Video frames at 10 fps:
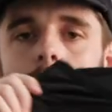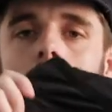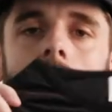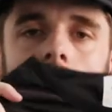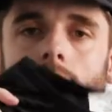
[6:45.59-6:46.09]

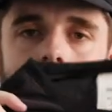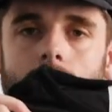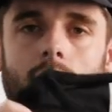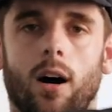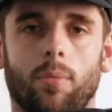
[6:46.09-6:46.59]

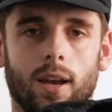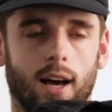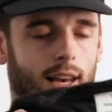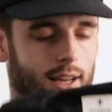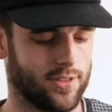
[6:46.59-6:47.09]
perfect garment.
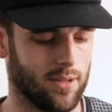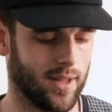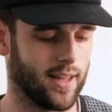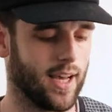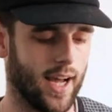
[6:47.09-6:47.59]
I love
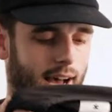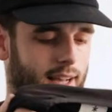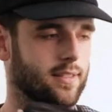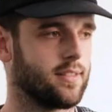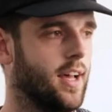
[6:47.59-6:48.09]
something that
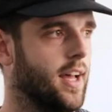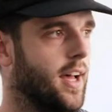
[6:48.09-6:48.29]
has